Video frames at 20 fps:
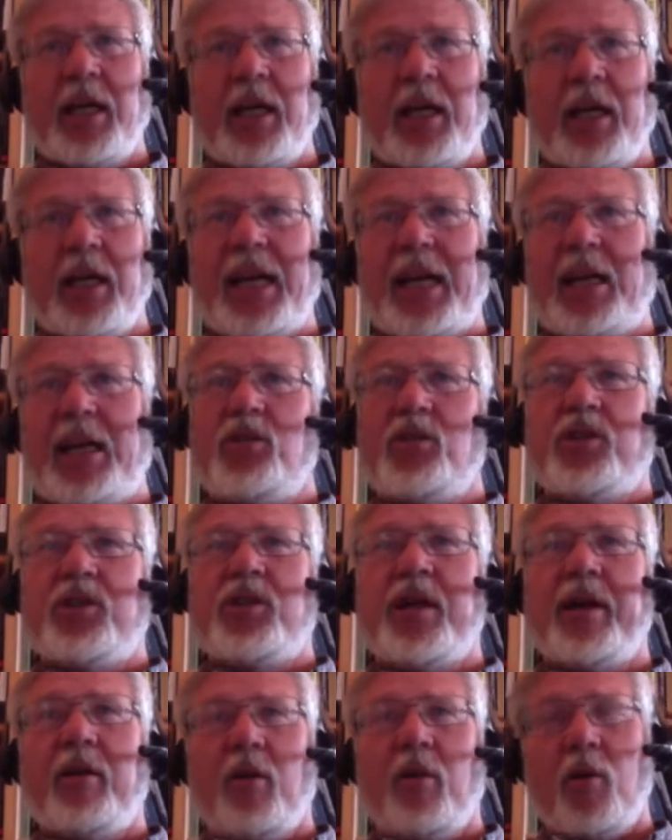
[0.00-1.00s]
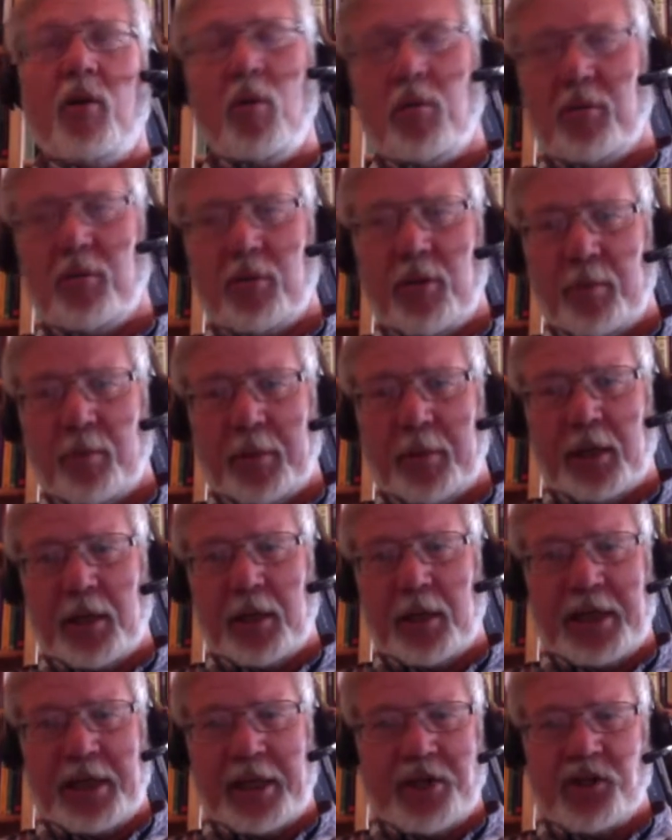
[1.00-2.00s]
is to take over the Middle
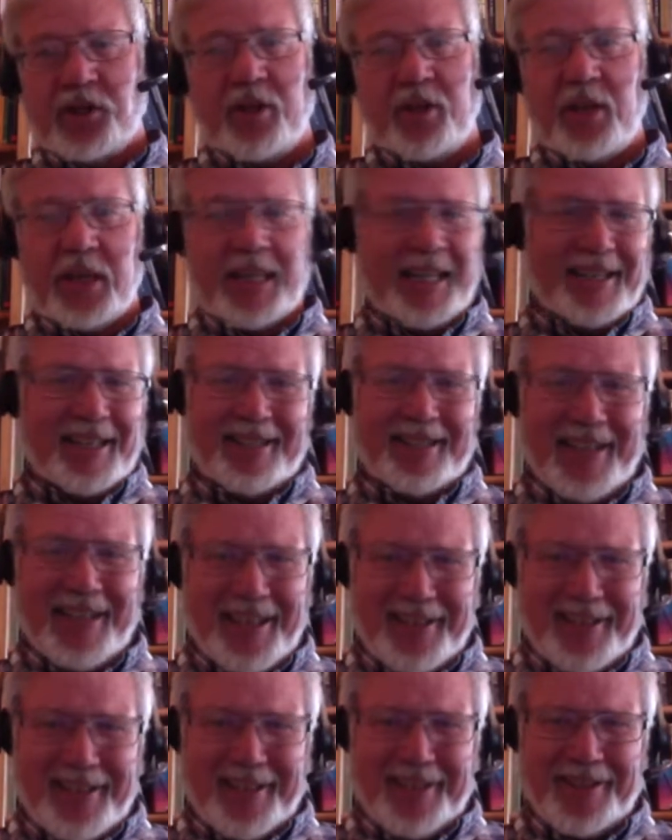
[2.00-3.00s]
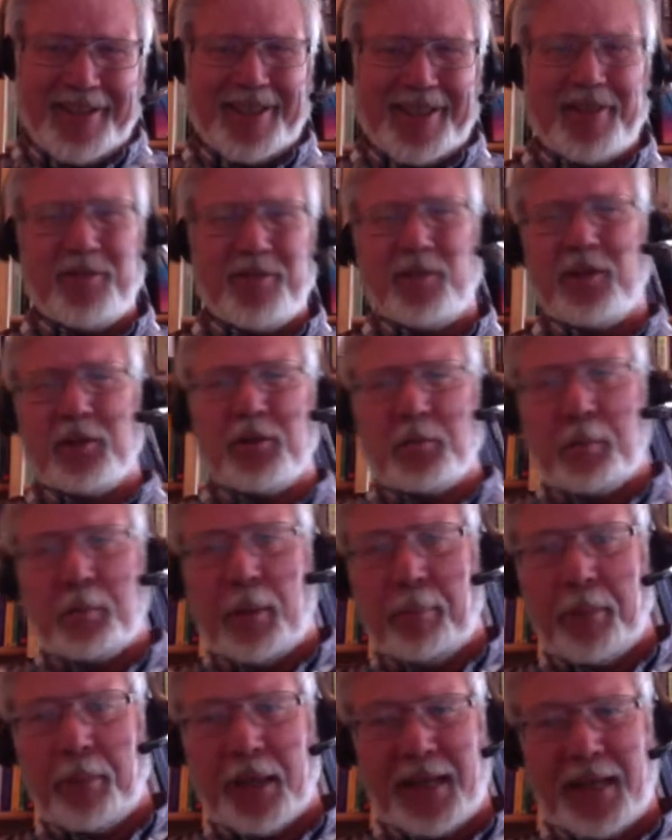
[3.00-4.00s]
East. And the United States is Israel's
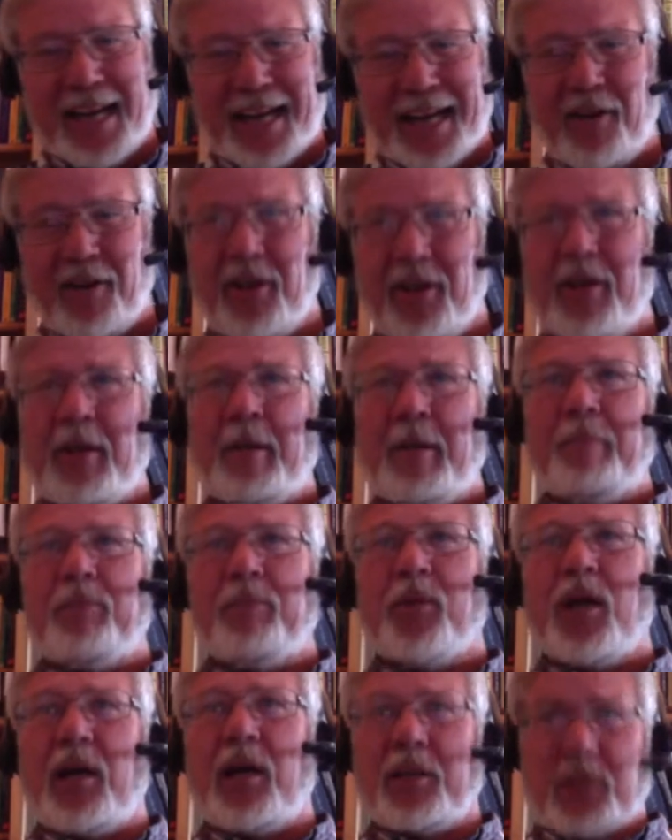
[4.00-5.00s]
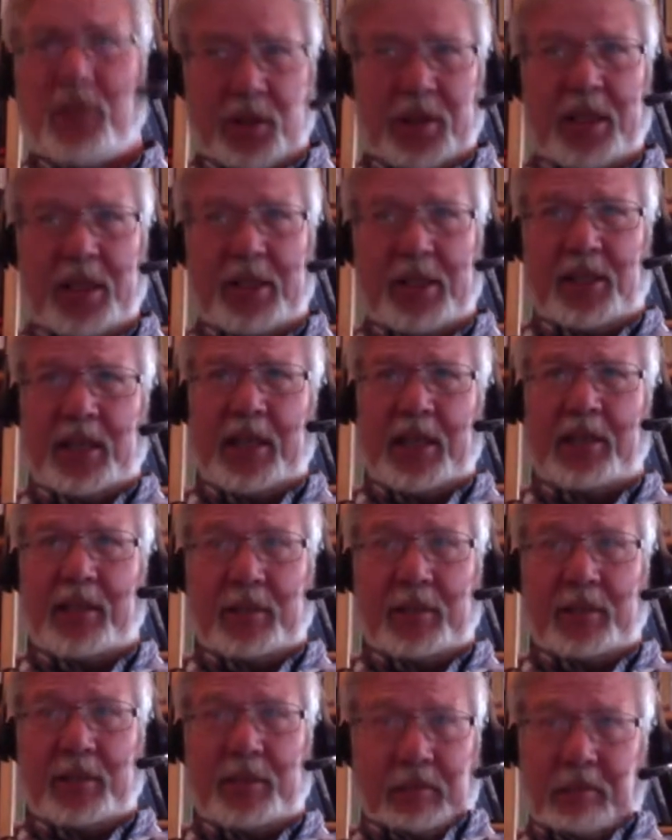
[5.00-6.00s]
puppet now uh, to the extent
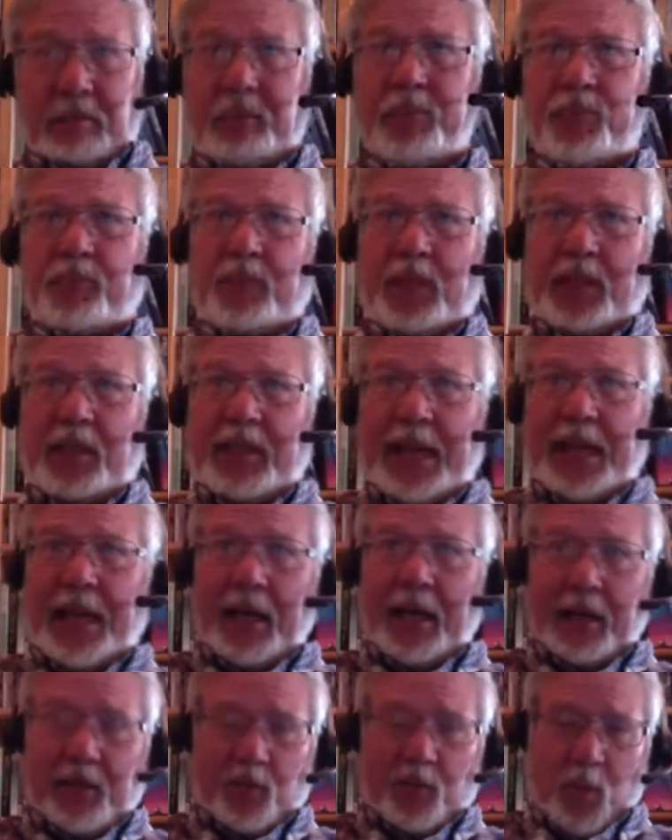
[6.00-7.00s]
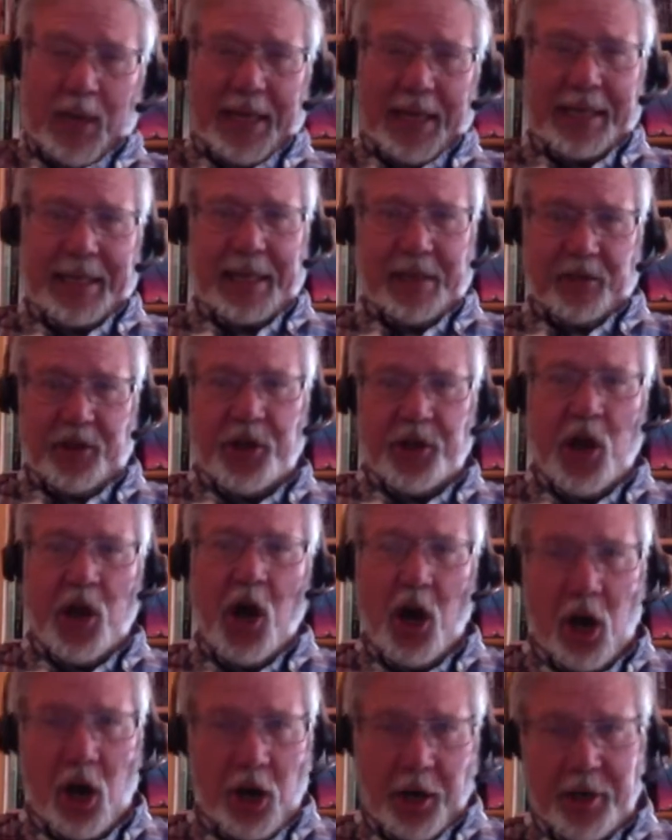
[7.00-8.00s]
that the tail is wagging the
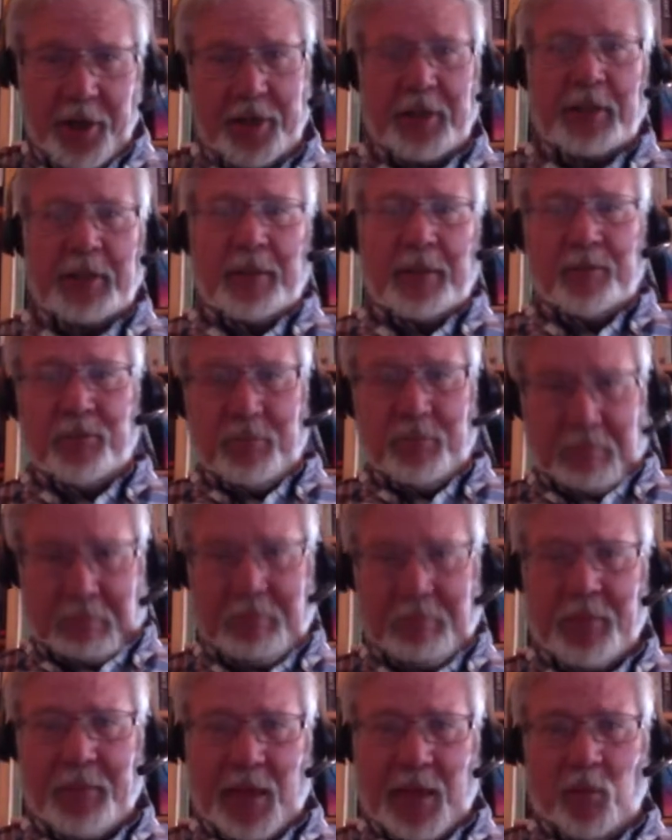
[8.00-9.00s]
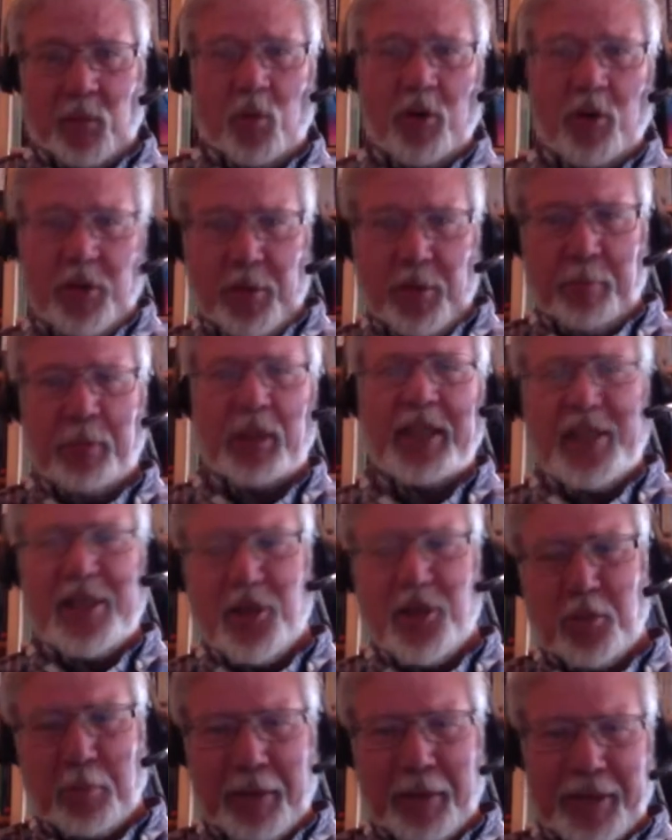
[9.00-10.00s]
dog. Right, exactly. And we're the
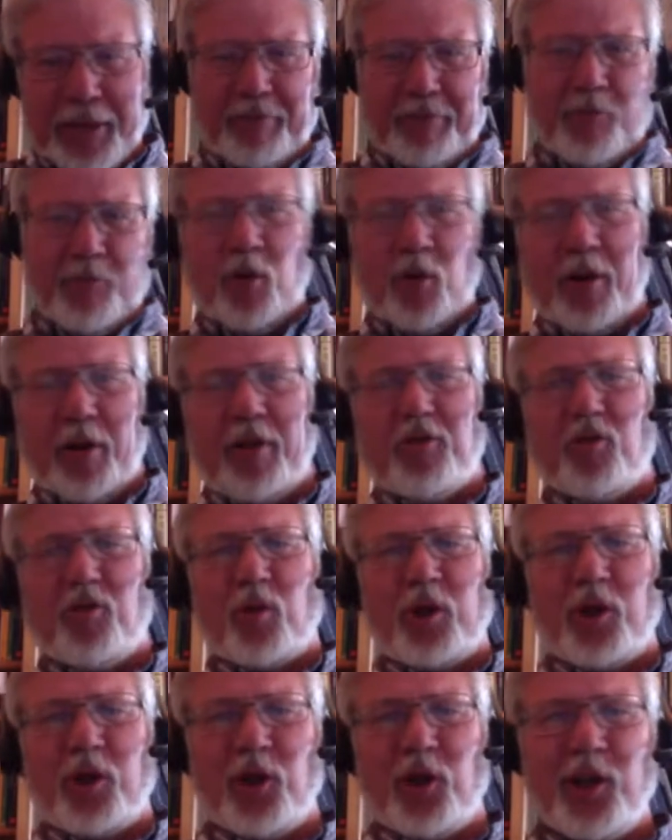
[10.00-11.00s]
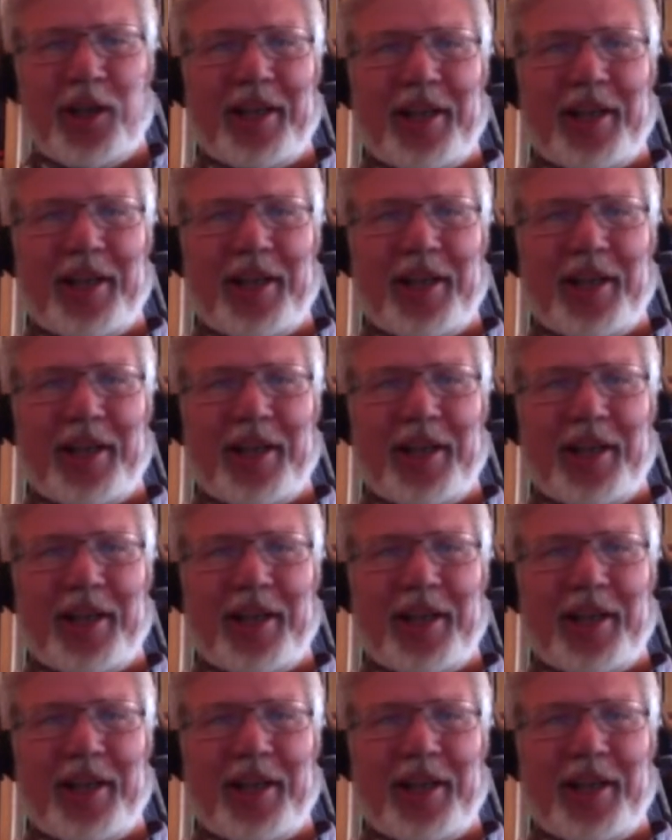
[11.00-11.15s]
policemen for Israel,